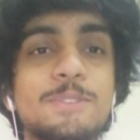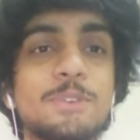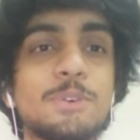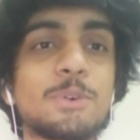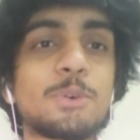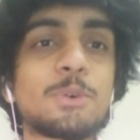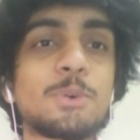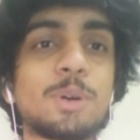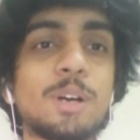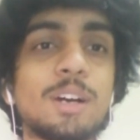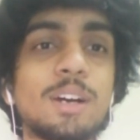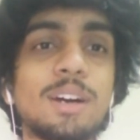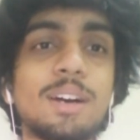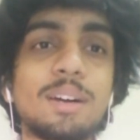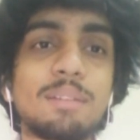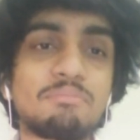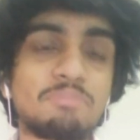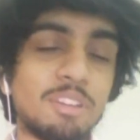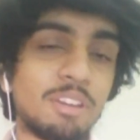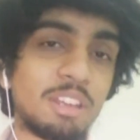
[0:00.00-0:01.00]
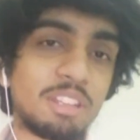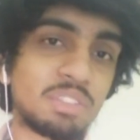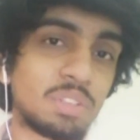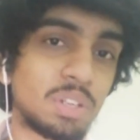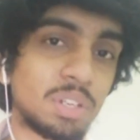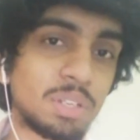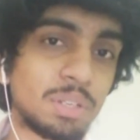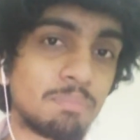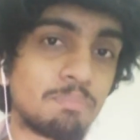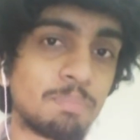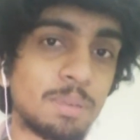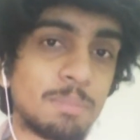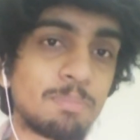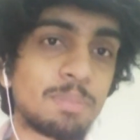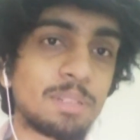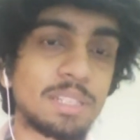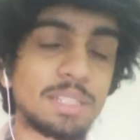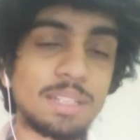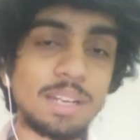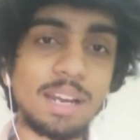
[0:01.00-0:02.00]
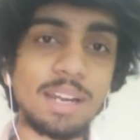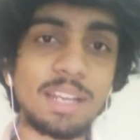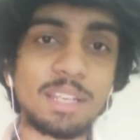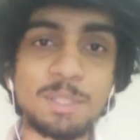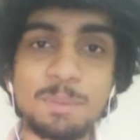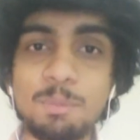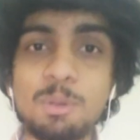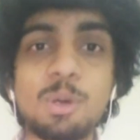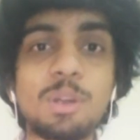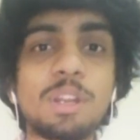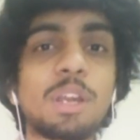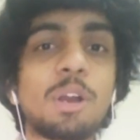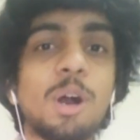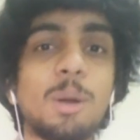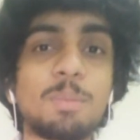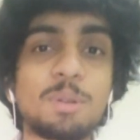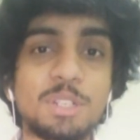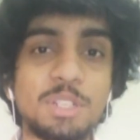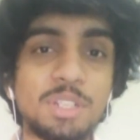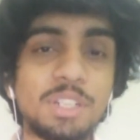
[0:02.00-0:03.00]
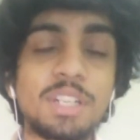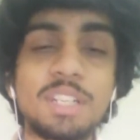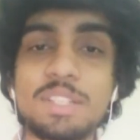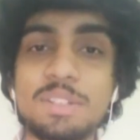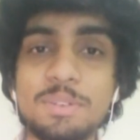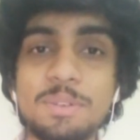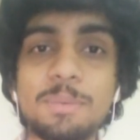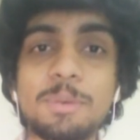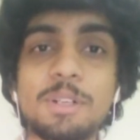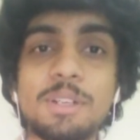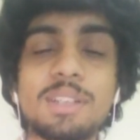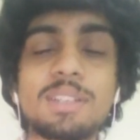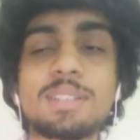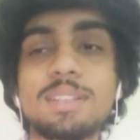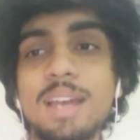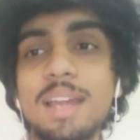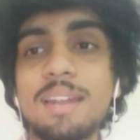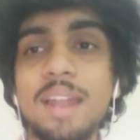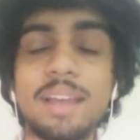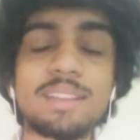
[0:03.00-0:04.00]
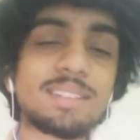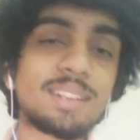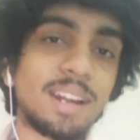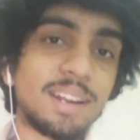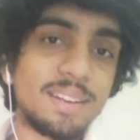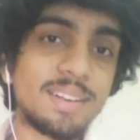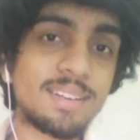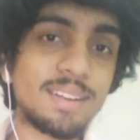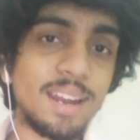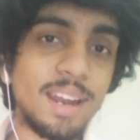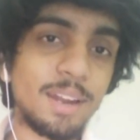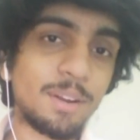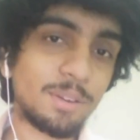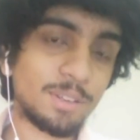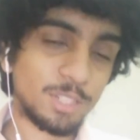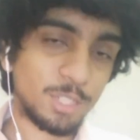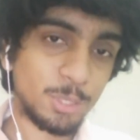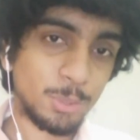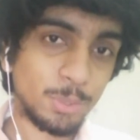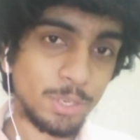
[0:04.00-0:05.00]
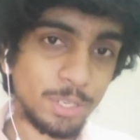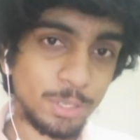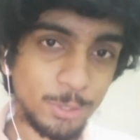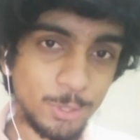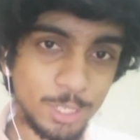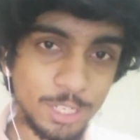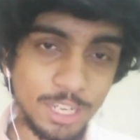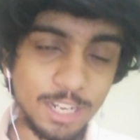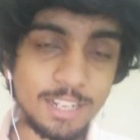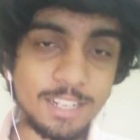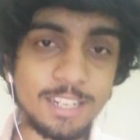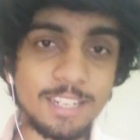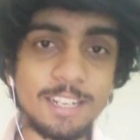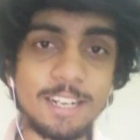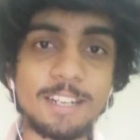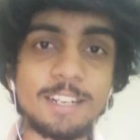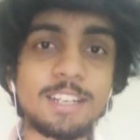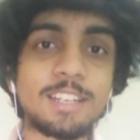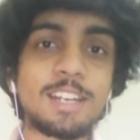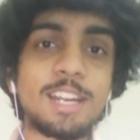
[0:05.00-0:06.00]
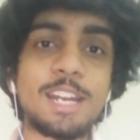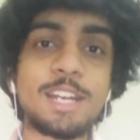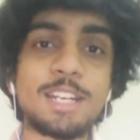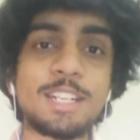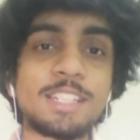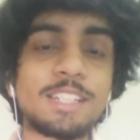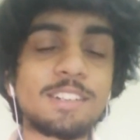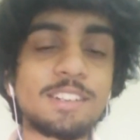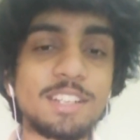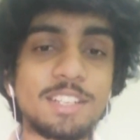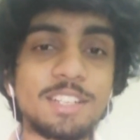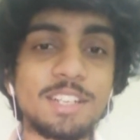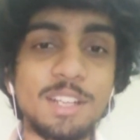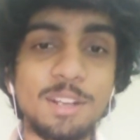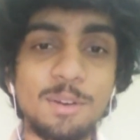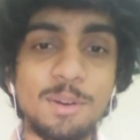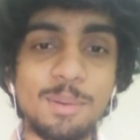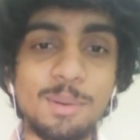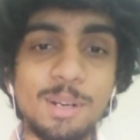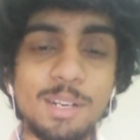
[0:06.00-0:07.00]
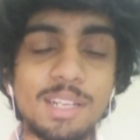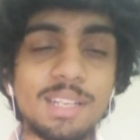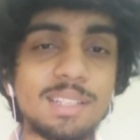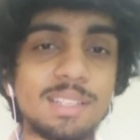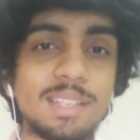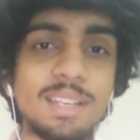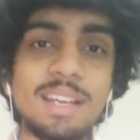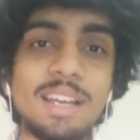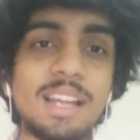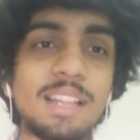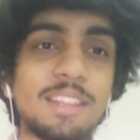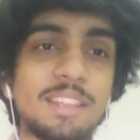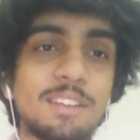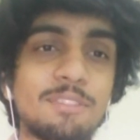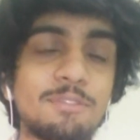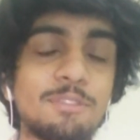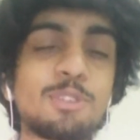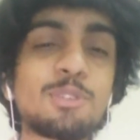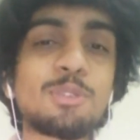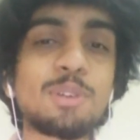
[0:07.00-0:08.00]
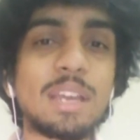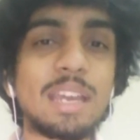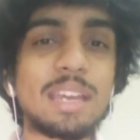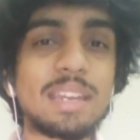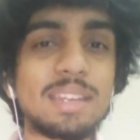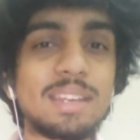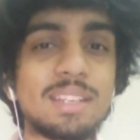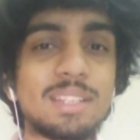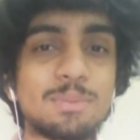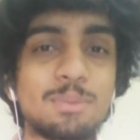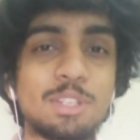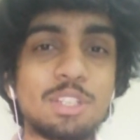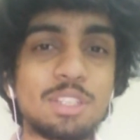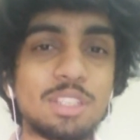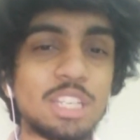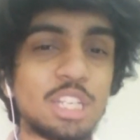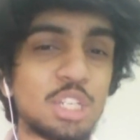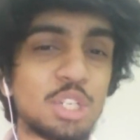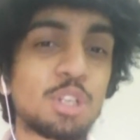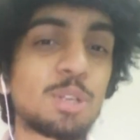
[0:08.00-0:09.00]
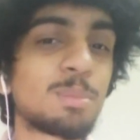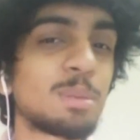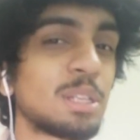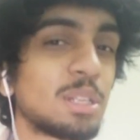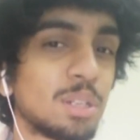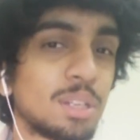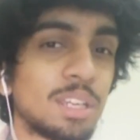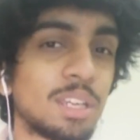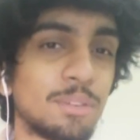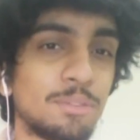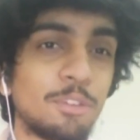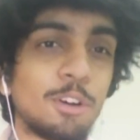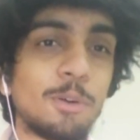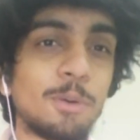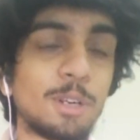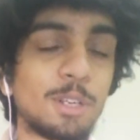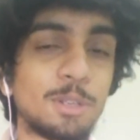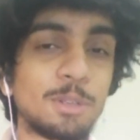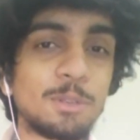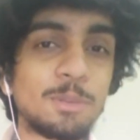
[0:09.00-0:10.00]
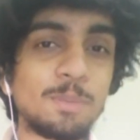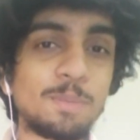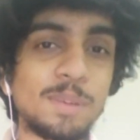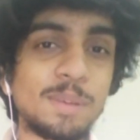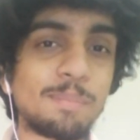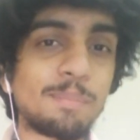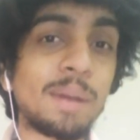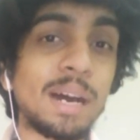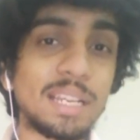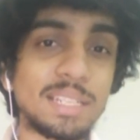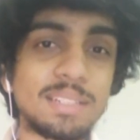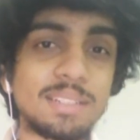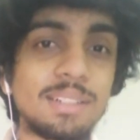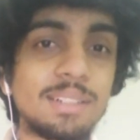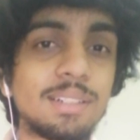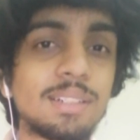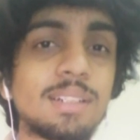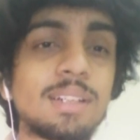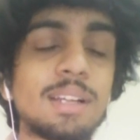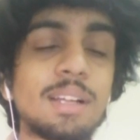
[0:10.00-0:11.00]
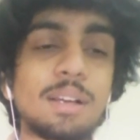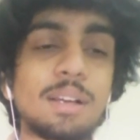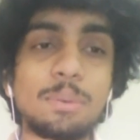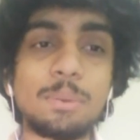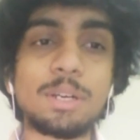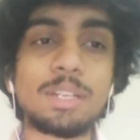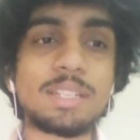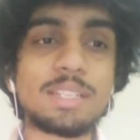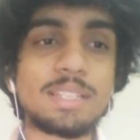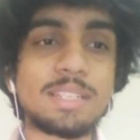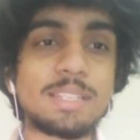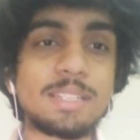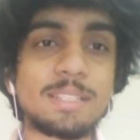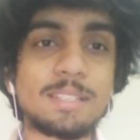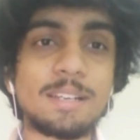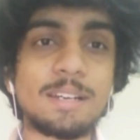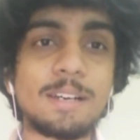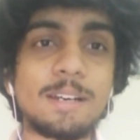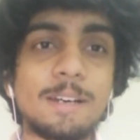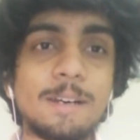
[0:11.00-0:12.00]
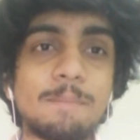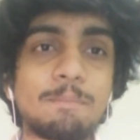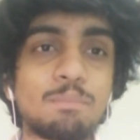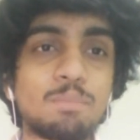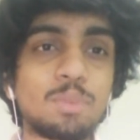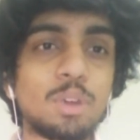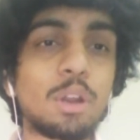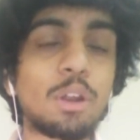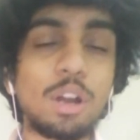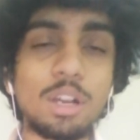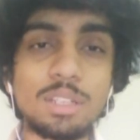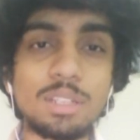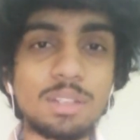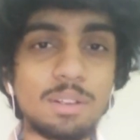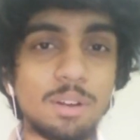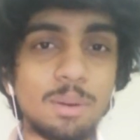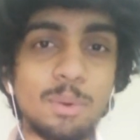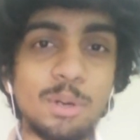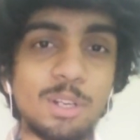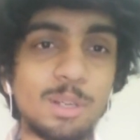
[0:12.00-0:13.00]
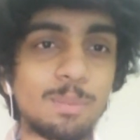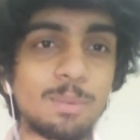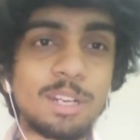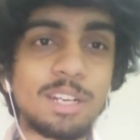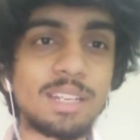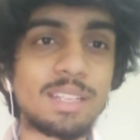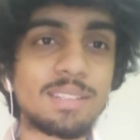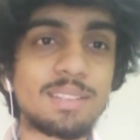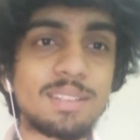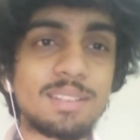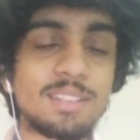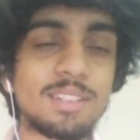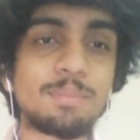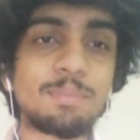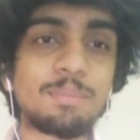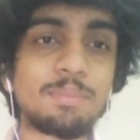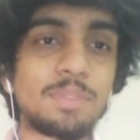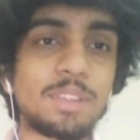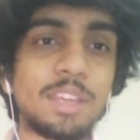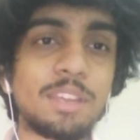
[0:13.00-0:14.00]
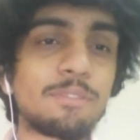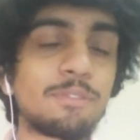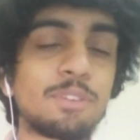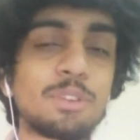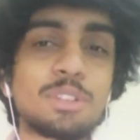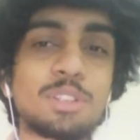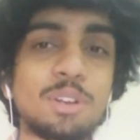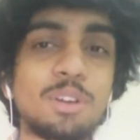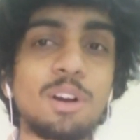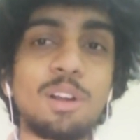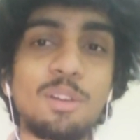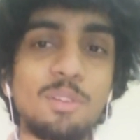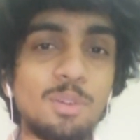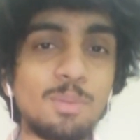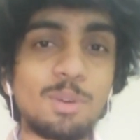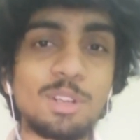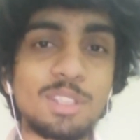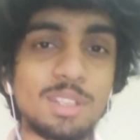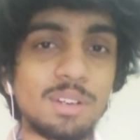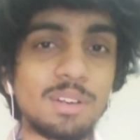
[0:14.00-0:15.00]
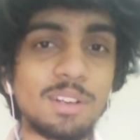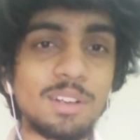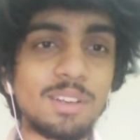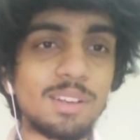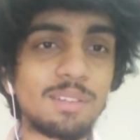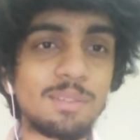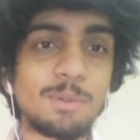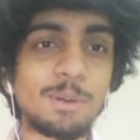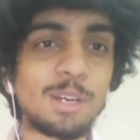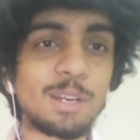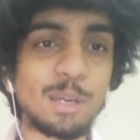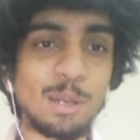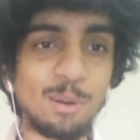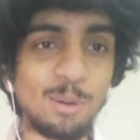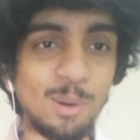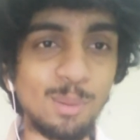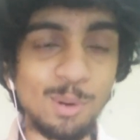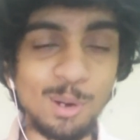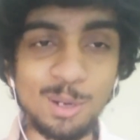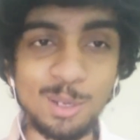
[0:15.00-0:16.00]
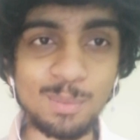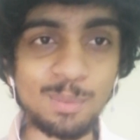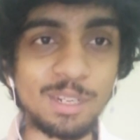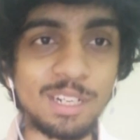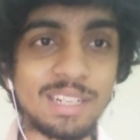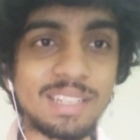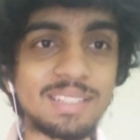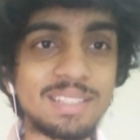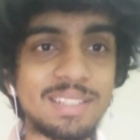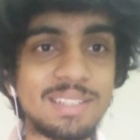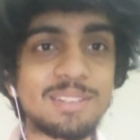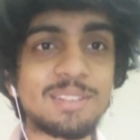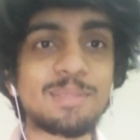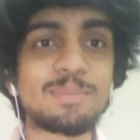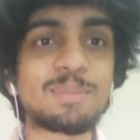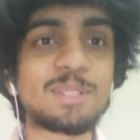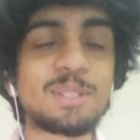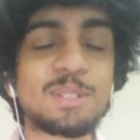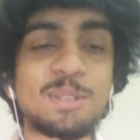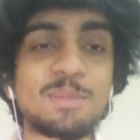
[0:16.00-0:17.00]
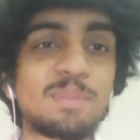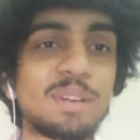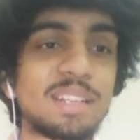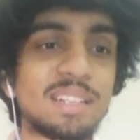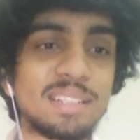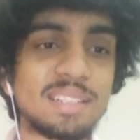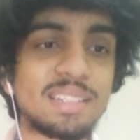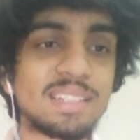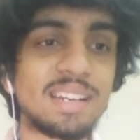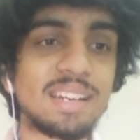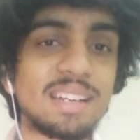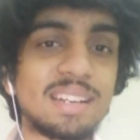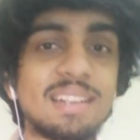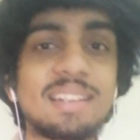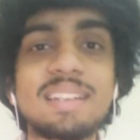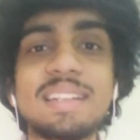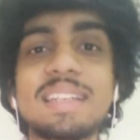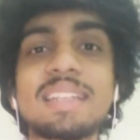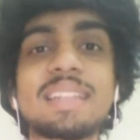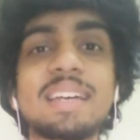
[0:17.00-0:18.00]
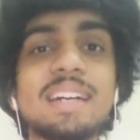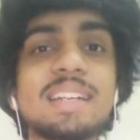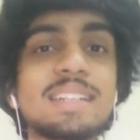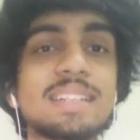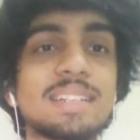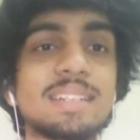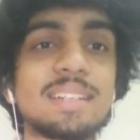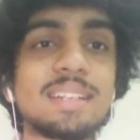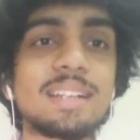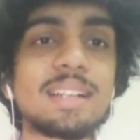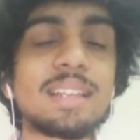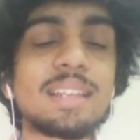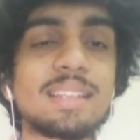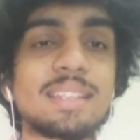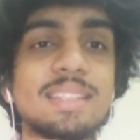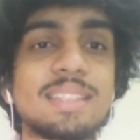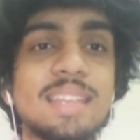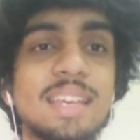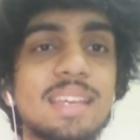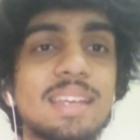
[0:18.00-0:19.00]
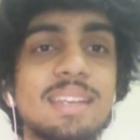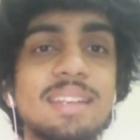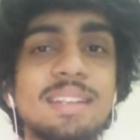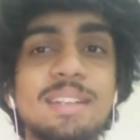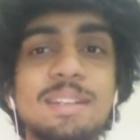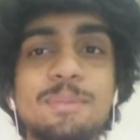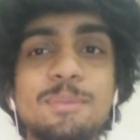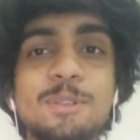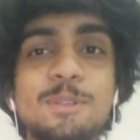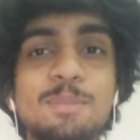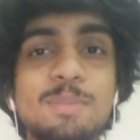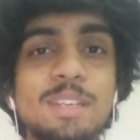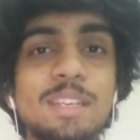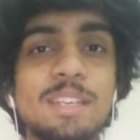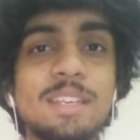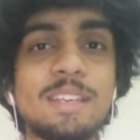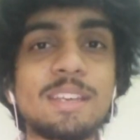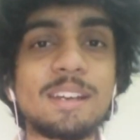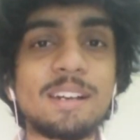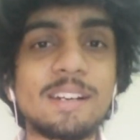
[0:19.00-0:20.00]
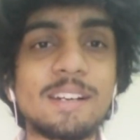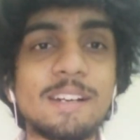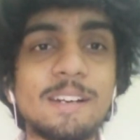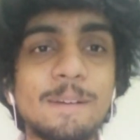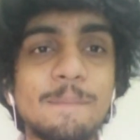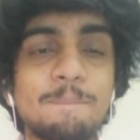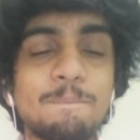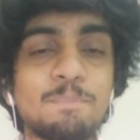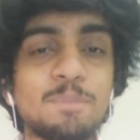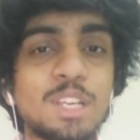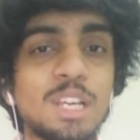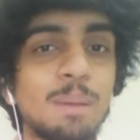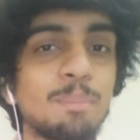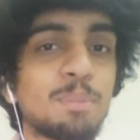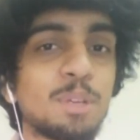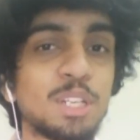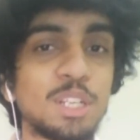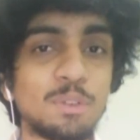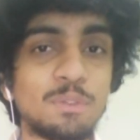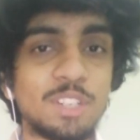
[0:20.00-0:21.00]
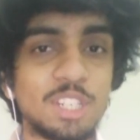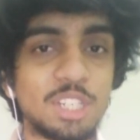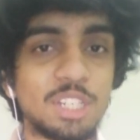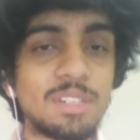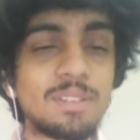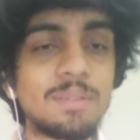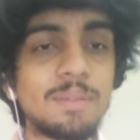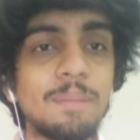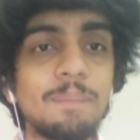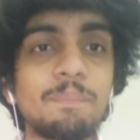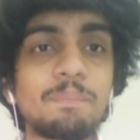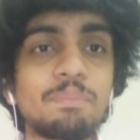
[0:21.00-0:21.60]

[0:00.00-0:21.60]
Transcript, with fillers: So uh, it's good people start exploring opportunities in robotics. As an undergrad or student who's currently an undergrad and interested in robotics, there are few areas which they should be looking forward to master. One is uh, ROS, Robot Operating System. In future, all robots are going to work on robot operating system, so you better start learning that. Second would be uh, computer vision,